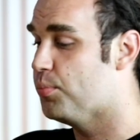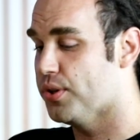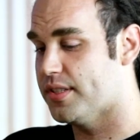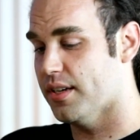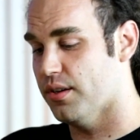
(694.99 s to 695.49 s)

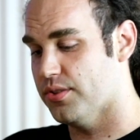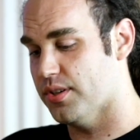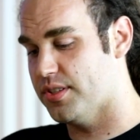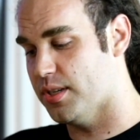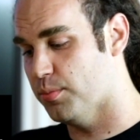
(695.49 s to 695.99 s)
input cells
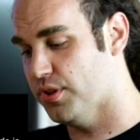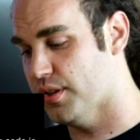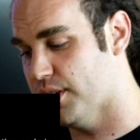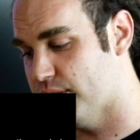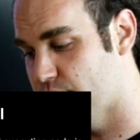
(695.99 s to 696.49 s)
are
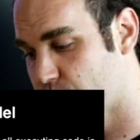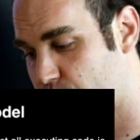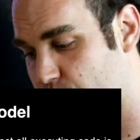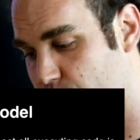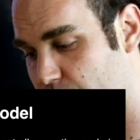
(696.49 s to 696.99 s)
similar
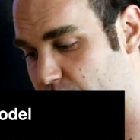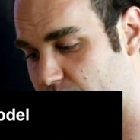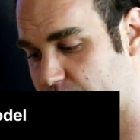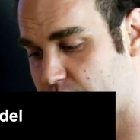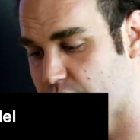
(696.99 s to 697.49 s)
to
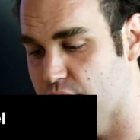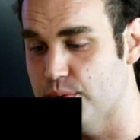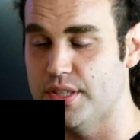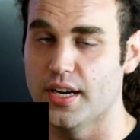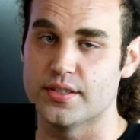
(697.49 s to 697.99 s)
the
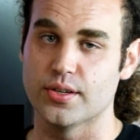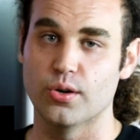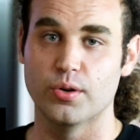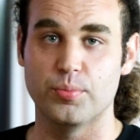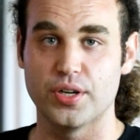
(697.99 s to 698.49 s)

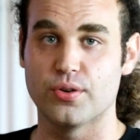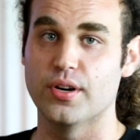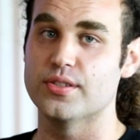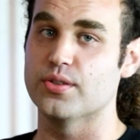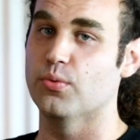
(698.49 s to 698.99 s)
UTXO in
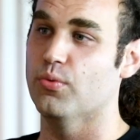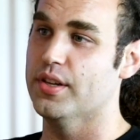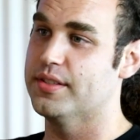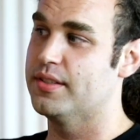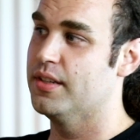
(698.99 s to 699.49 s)
Bitcoin. So
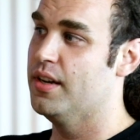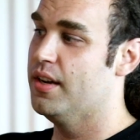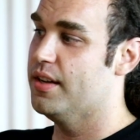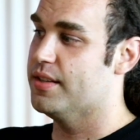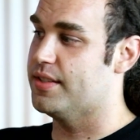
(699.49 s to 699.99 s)
once
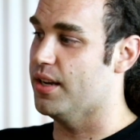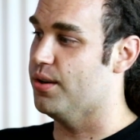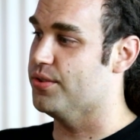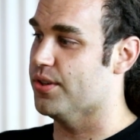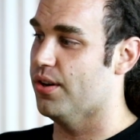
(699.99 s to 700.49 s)

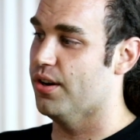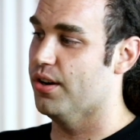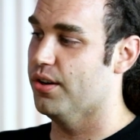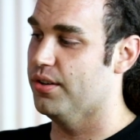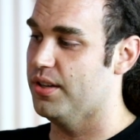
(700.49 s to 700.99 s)
cells
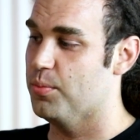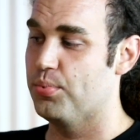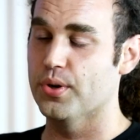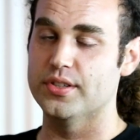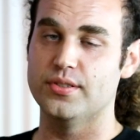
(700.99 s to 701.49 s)
are
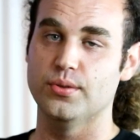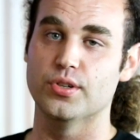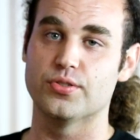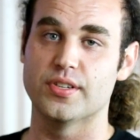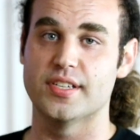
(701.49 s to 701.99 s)
input to
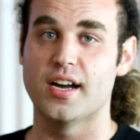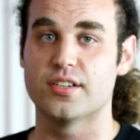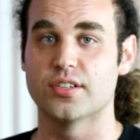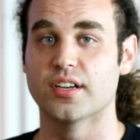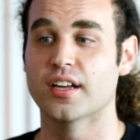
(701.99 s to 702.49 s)
a
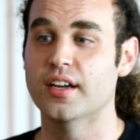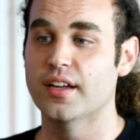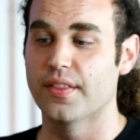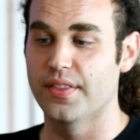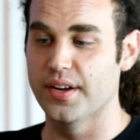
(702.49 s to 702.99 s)
transaction,
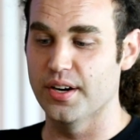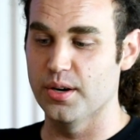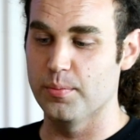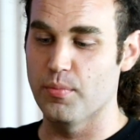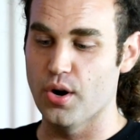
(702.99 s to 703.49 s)

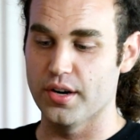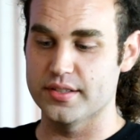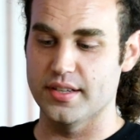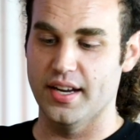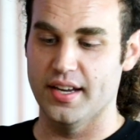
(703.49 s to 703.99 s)
they're
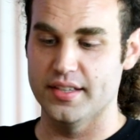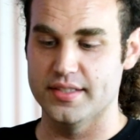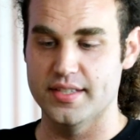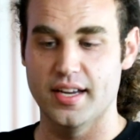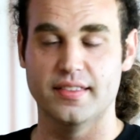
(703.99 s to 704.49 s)
marked
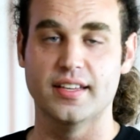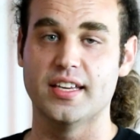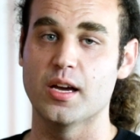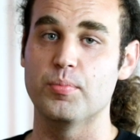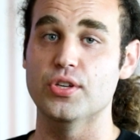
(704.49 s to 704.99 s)
as dead and they
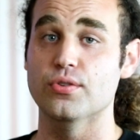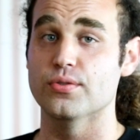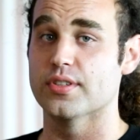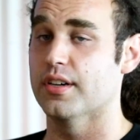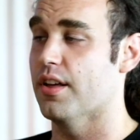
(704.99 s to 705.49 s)
can't be
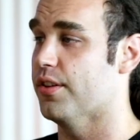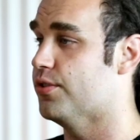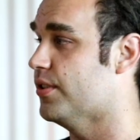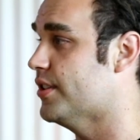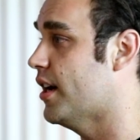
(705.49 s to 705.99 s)
used in another
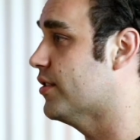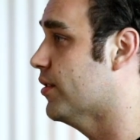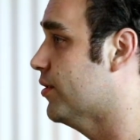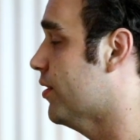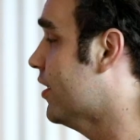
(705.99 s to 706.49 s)

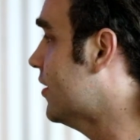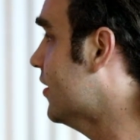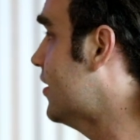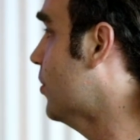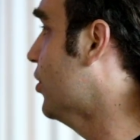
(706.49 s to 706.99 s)
transaction. So this
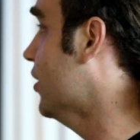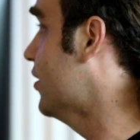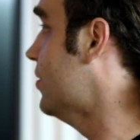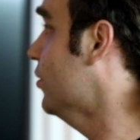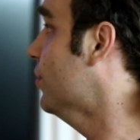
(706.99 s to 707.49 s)
is similar
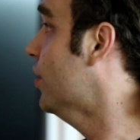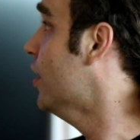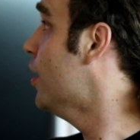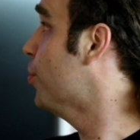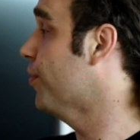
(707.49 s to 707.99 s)
to
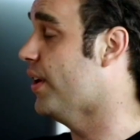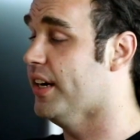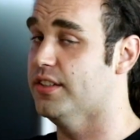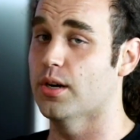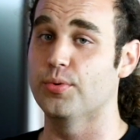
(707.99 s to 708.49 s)

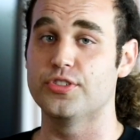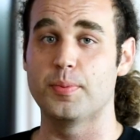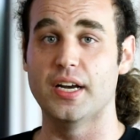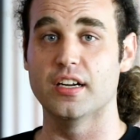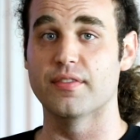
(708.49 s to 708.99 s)
preventing double
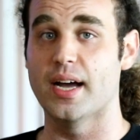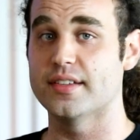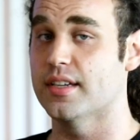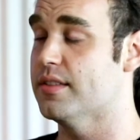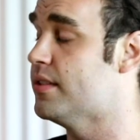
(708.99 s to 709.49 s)
spending of
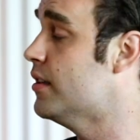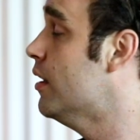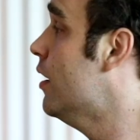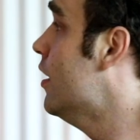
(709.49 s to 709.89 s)
assets.